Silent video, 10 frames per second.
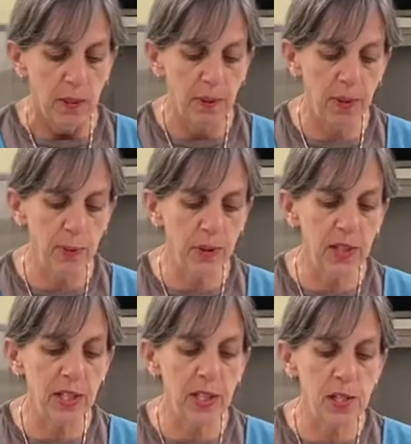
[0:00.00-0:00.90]
people
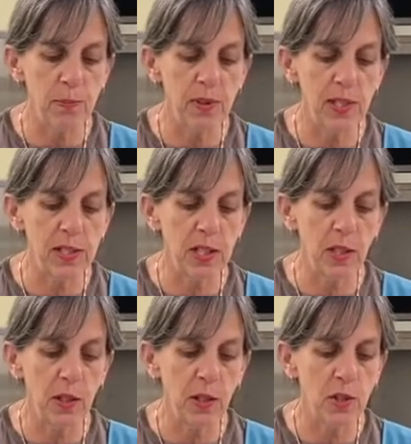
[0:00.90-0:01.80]
think it's a big
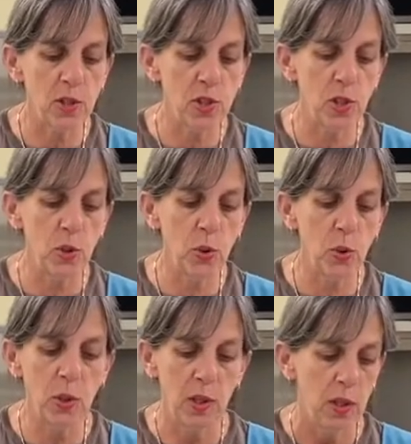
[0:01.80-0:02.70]
deal to